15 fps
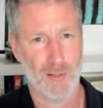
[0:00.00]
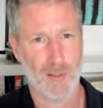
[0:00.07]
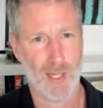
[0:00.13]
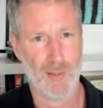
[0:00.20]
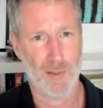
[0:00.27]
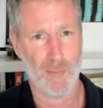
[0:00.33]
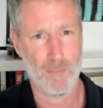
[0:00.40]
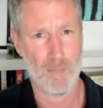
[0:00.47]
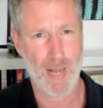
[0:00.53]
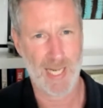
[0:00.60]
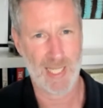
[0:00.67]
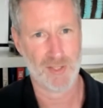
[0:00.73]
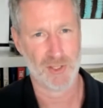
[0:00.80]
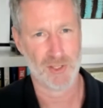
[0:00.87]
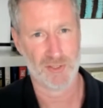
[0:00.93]
right, that
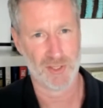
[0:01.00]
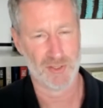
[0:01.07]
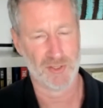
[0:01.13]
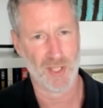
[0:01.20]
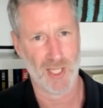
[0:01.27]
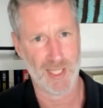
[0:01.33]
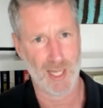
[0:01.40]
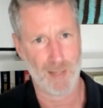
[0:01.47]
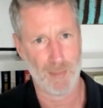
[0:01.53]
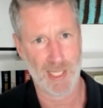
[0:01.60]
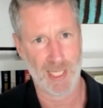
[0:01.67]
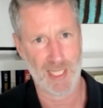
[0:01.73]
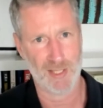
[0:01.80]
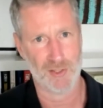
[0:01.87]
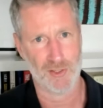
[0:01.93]
manages this
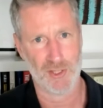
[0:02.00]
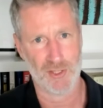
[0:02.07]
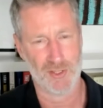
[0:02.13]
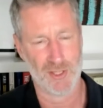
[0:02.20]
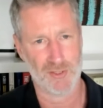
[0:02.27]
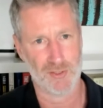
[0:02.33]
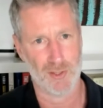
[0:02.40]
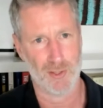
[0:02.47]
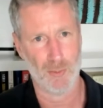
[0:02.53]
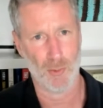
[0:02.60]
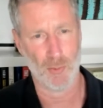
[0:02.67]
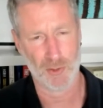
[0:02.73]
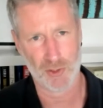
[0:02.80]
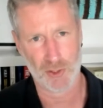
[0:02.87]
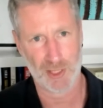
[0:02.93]
dynamic energy system or
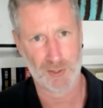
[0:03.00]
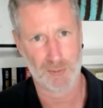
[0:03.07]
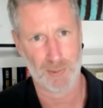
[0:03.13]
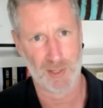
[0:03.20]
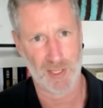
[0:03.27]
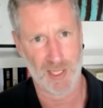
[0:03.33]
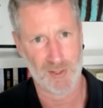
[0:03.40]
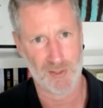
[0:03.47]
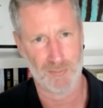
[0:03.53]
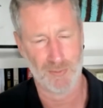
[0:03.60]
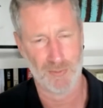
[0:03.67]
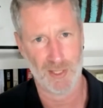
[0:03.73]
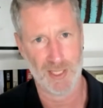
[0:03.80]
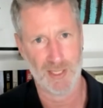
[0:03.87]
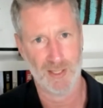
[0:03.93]
the transportation
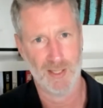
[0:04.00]
fleet.